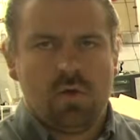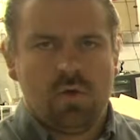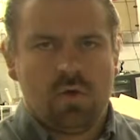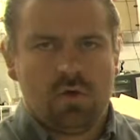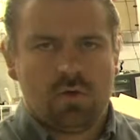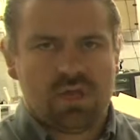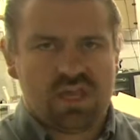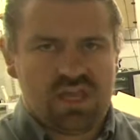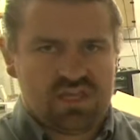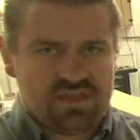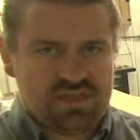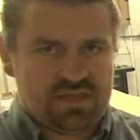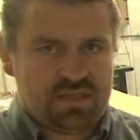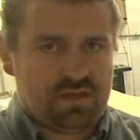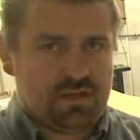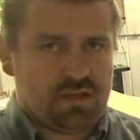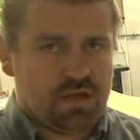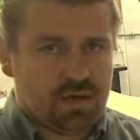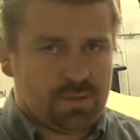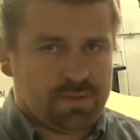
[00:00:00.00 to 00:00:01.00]
Okay,
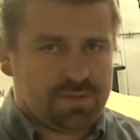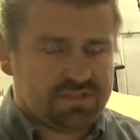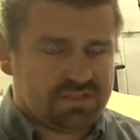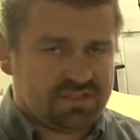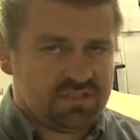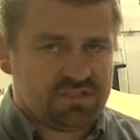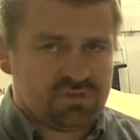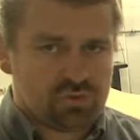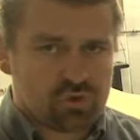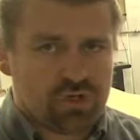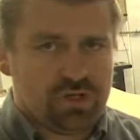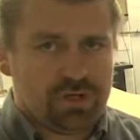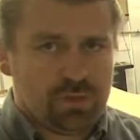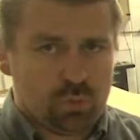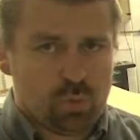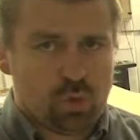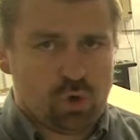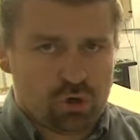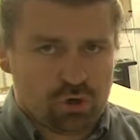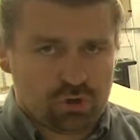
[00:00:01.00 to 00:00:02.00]
then how does this trailer
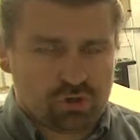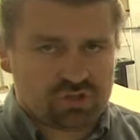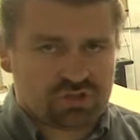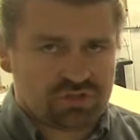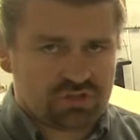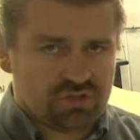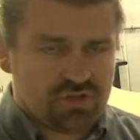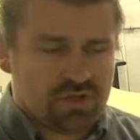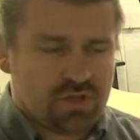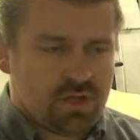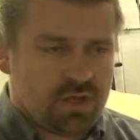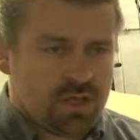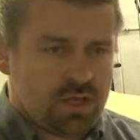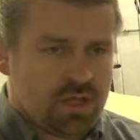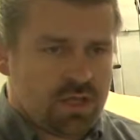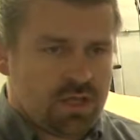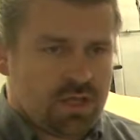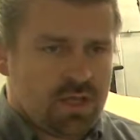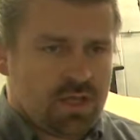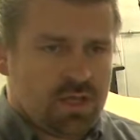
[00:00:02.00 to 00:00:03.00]
works?
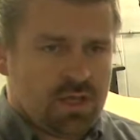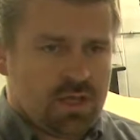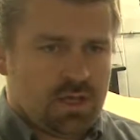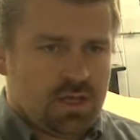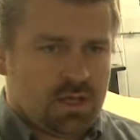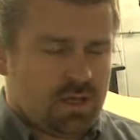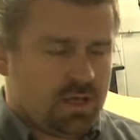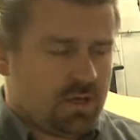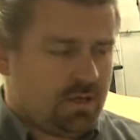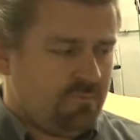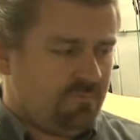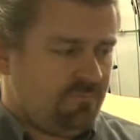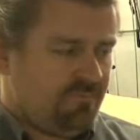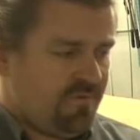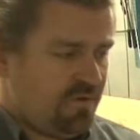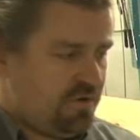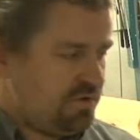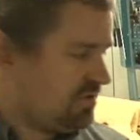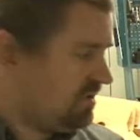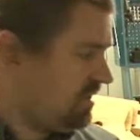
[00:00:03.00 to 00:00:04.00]

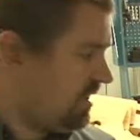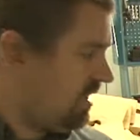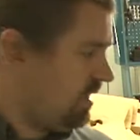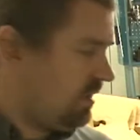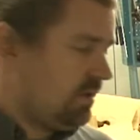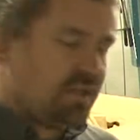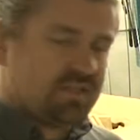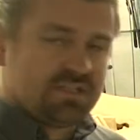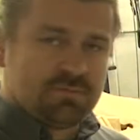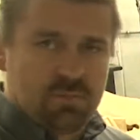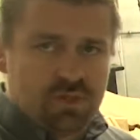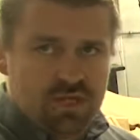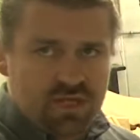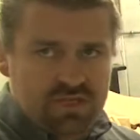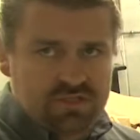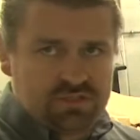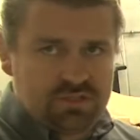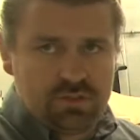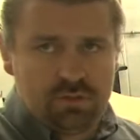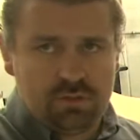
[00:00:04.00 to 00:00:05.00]
First I'll explain
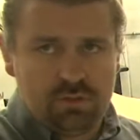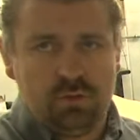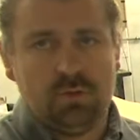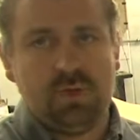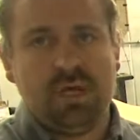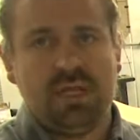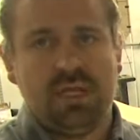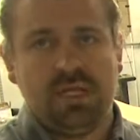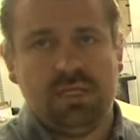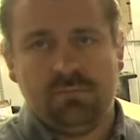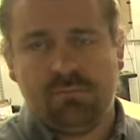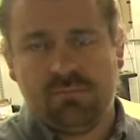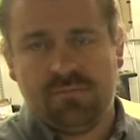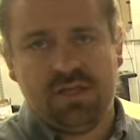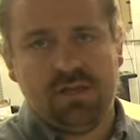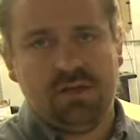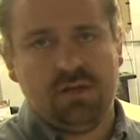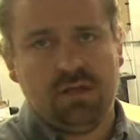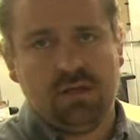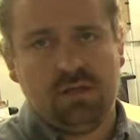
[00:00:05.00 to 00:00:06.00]
it to you and
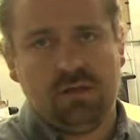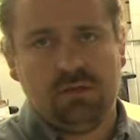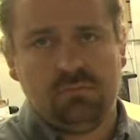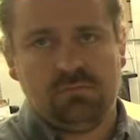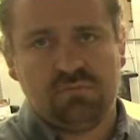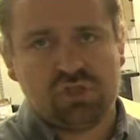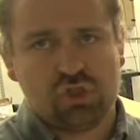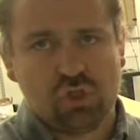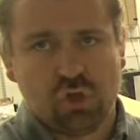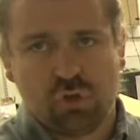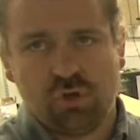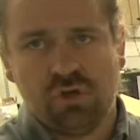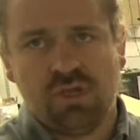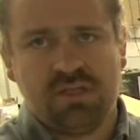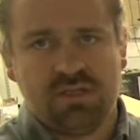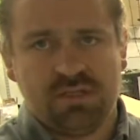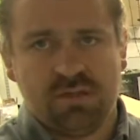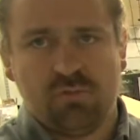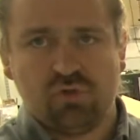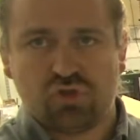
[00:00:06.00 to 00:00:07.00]
then I'll shortly
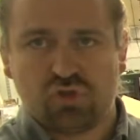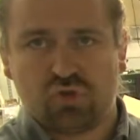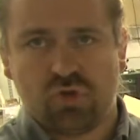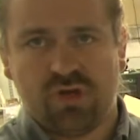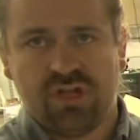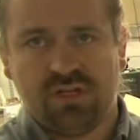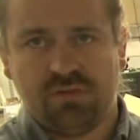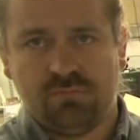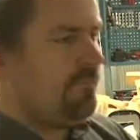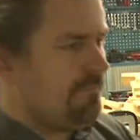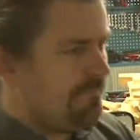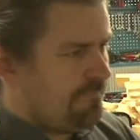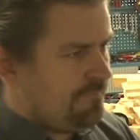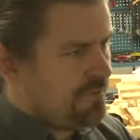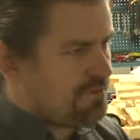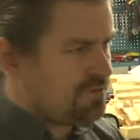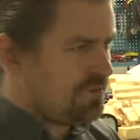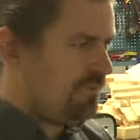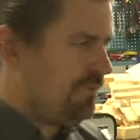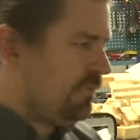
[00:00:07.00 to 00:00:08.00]
demonstrate.
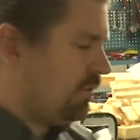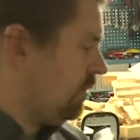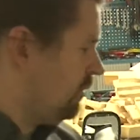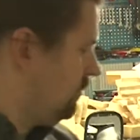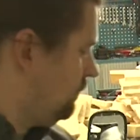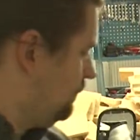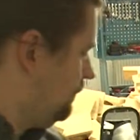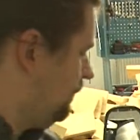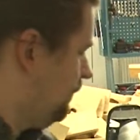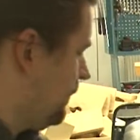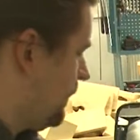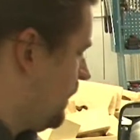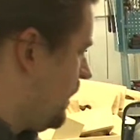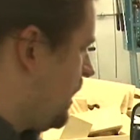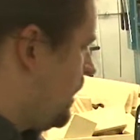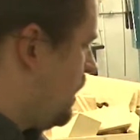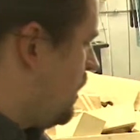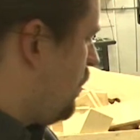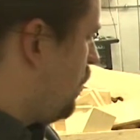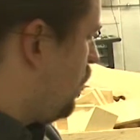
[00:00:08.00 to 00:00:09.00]
First of all,
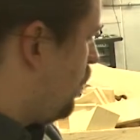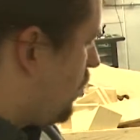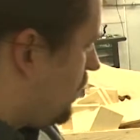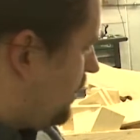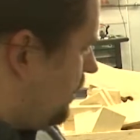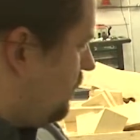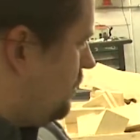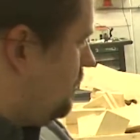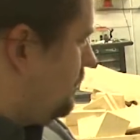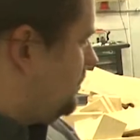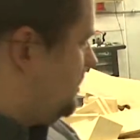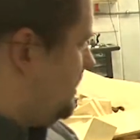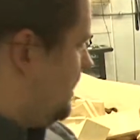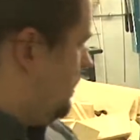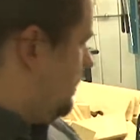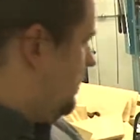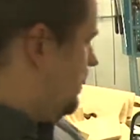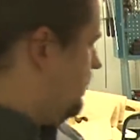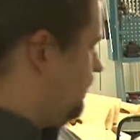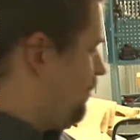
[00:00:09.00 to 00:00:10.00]
when you're
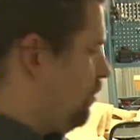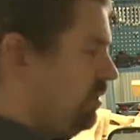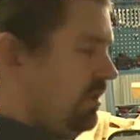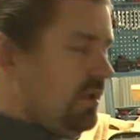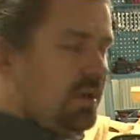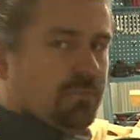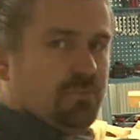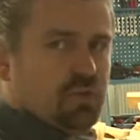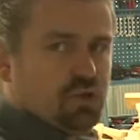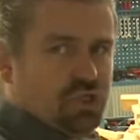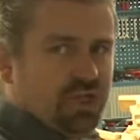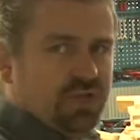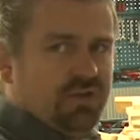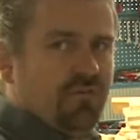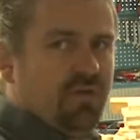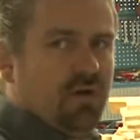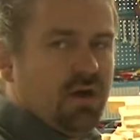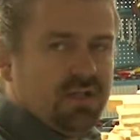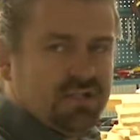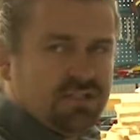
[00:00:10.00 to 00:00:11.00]
using pulling and pushing
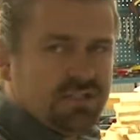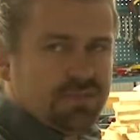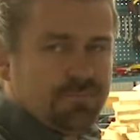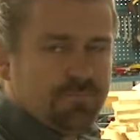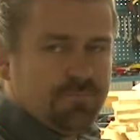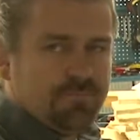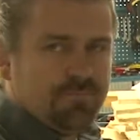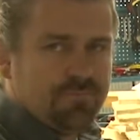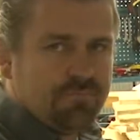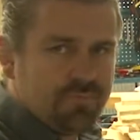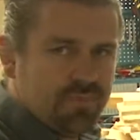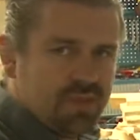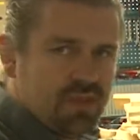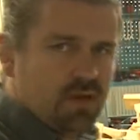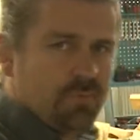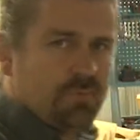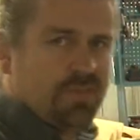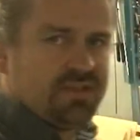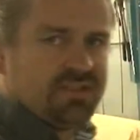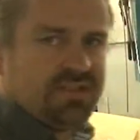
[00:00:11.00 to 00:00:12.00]
device, there
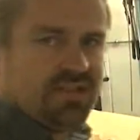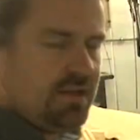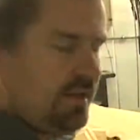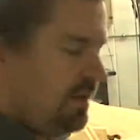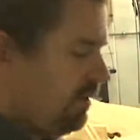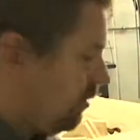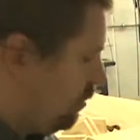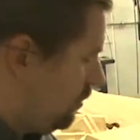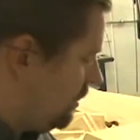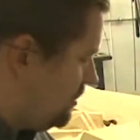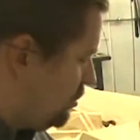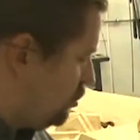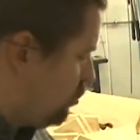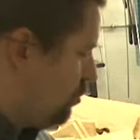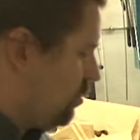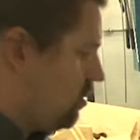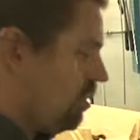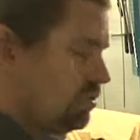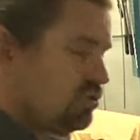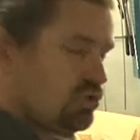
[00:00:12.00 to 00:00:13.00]
are basically only
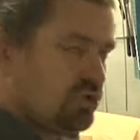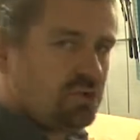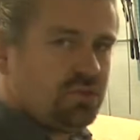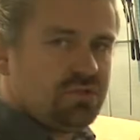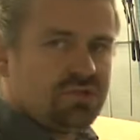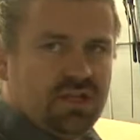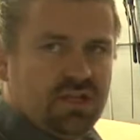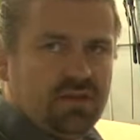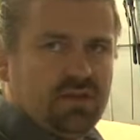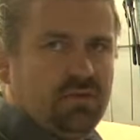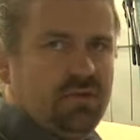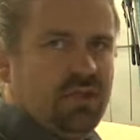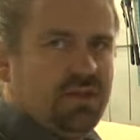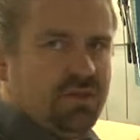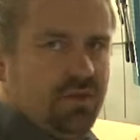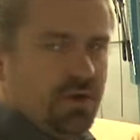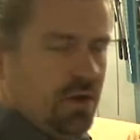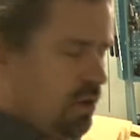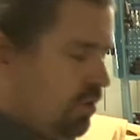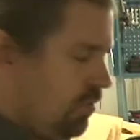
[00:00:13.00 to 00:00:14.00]
two controls that you need
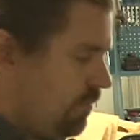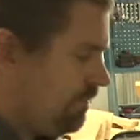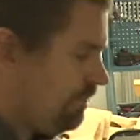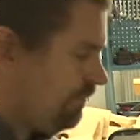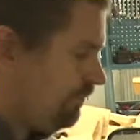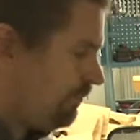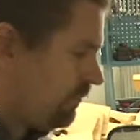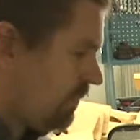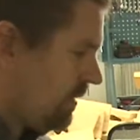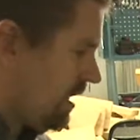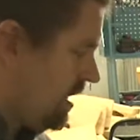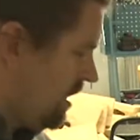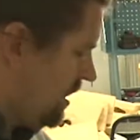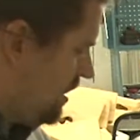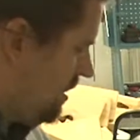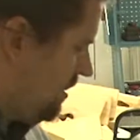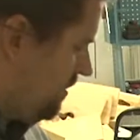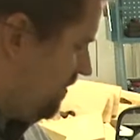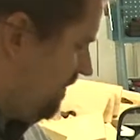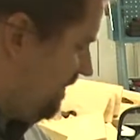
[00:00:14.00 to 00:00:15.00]
to know.
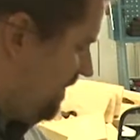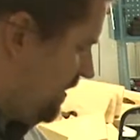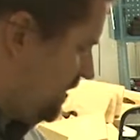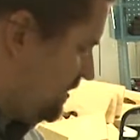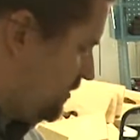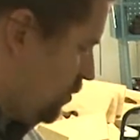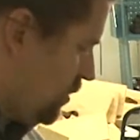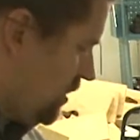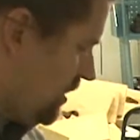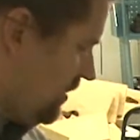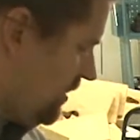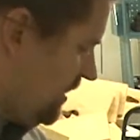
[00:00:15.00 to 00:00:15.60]
First one